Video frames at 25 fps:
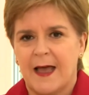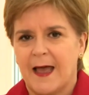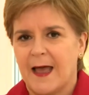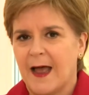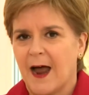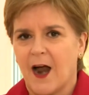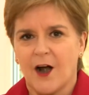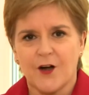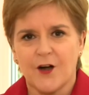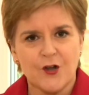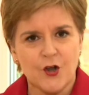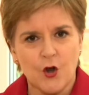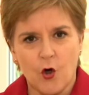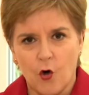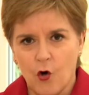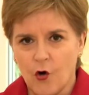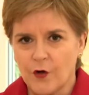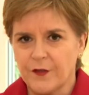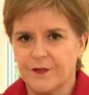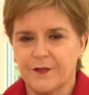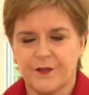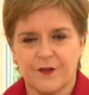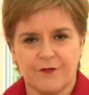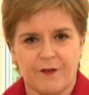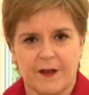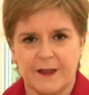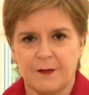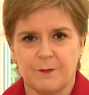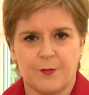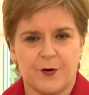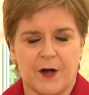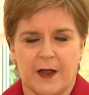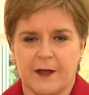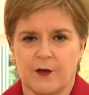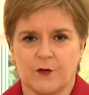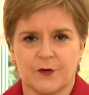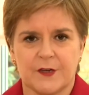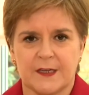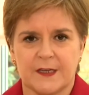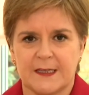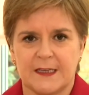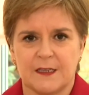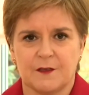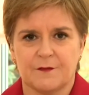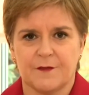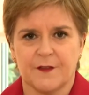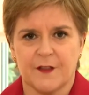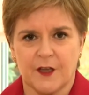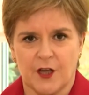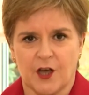are not the right
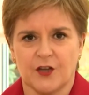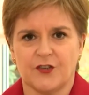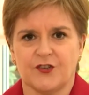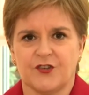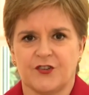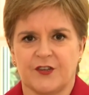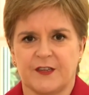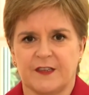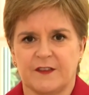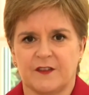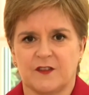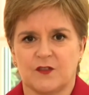priorities for the country.